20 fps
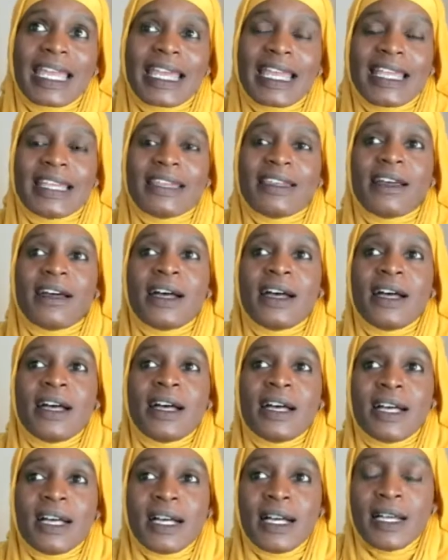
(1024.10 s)
in,
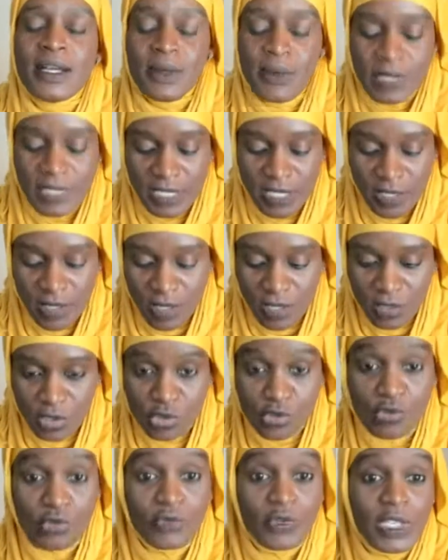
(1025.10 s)
what is it called?
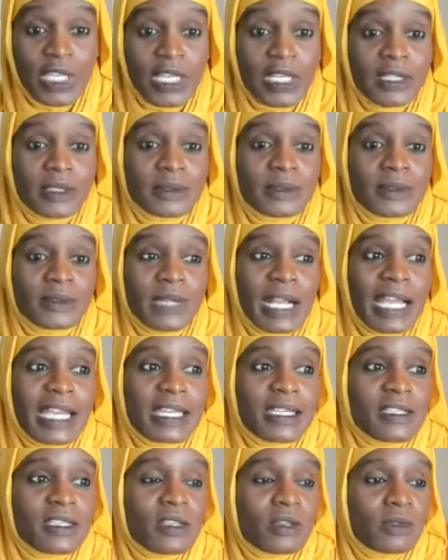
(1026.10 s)
Truvia,
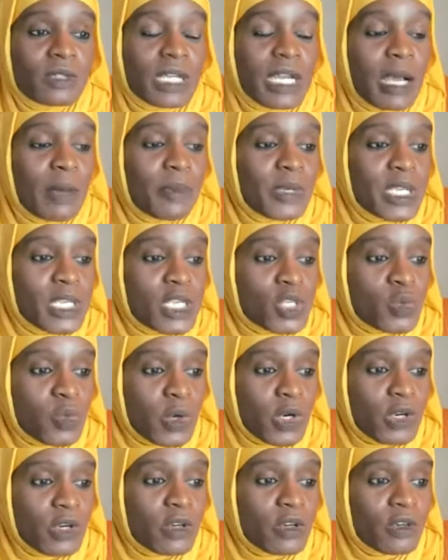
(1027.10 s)
right? So the company
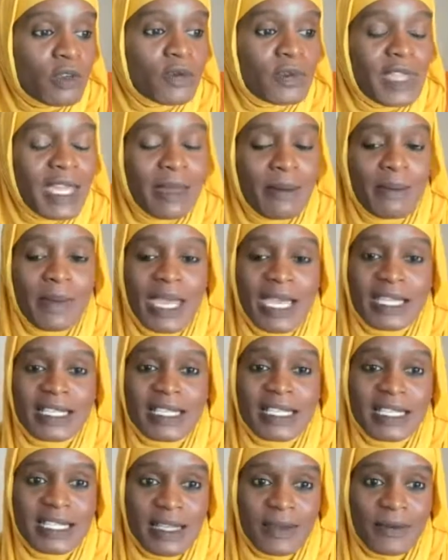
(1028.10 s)
Swerve, they made
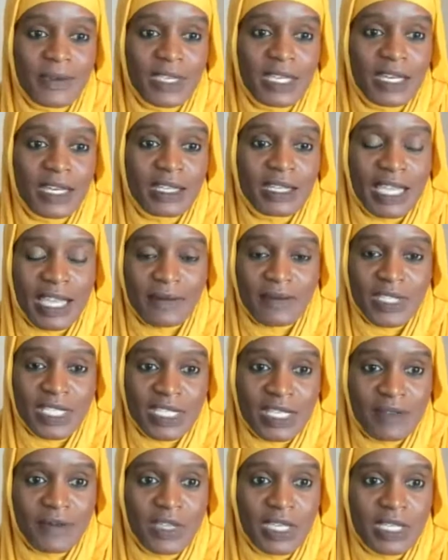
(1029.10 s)
stevia. They have the
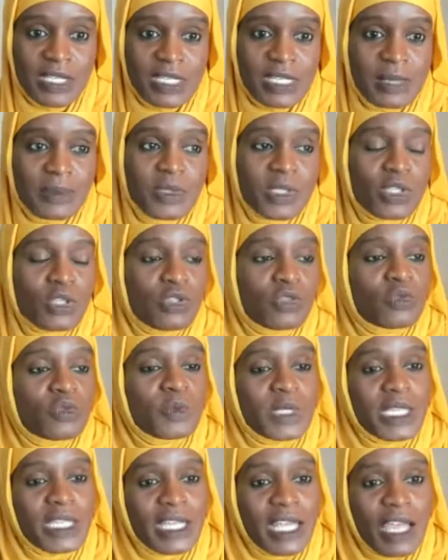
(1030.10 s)
stevia substitute,
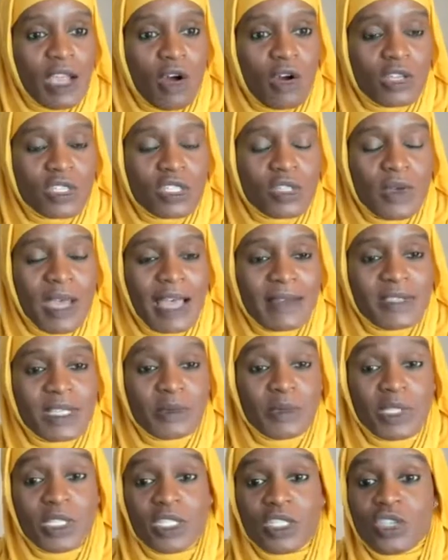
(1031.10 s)
but then they also have
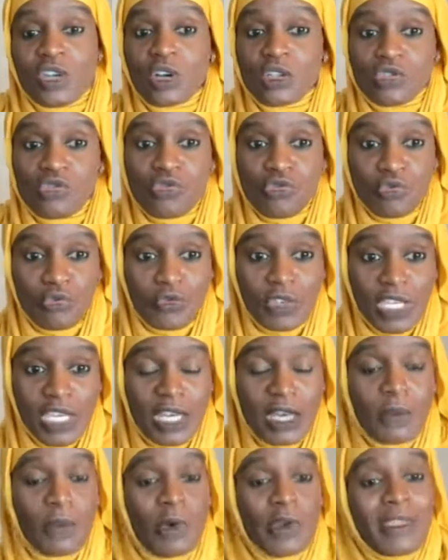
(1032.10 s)
something that's called
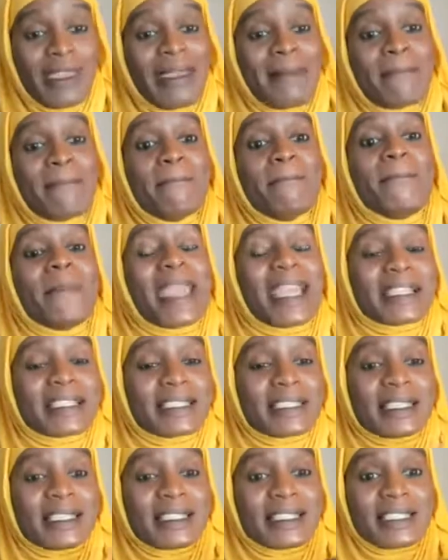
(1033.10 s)
Truvia, where they
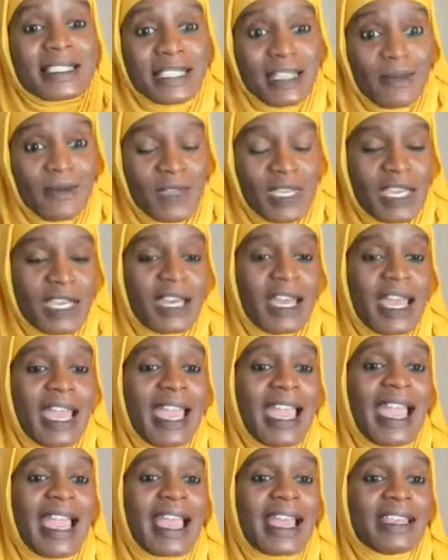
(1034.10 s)
mix stevia
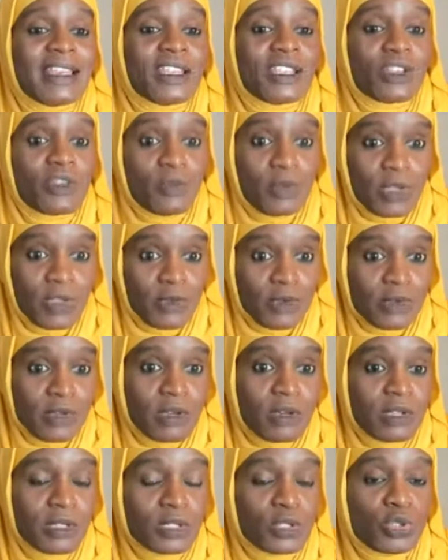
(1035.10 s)
and
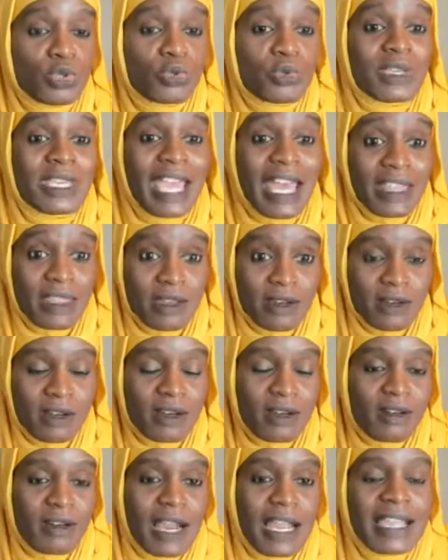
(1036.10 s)
erythritol together,
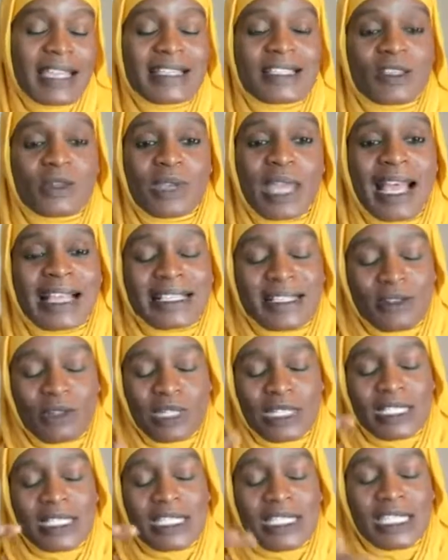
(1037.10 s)
right? So that's
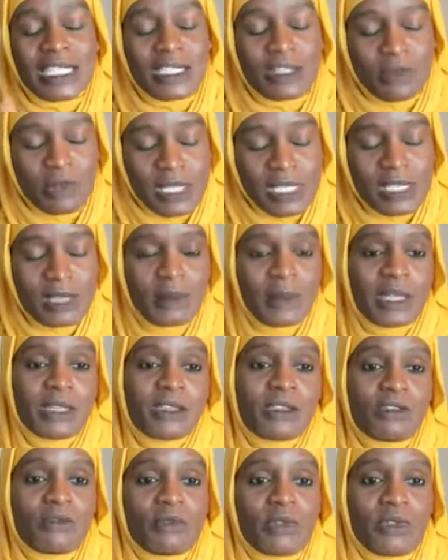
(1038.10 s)
going to decrease the amount
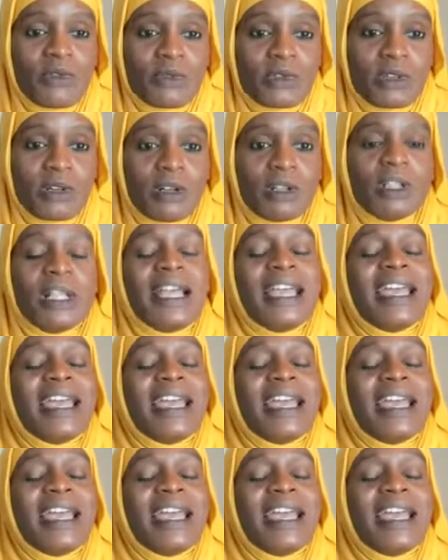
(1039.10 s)
of erythritol,